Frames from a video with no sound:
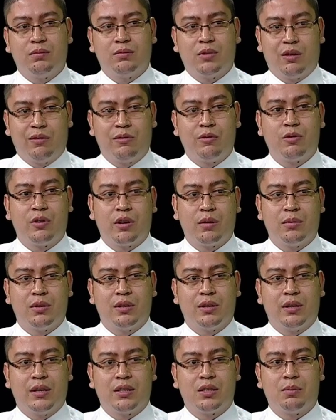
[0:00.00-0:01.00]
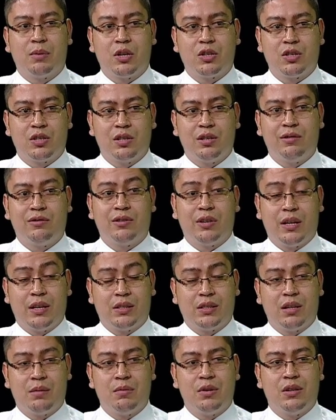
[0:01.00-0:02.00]
affordable, especially for
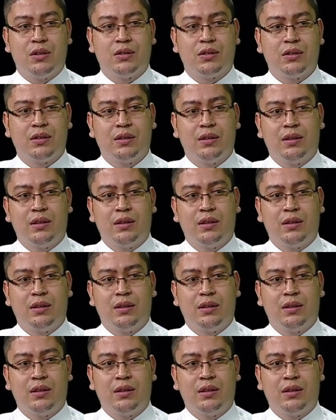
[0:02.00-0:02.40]
SMEs.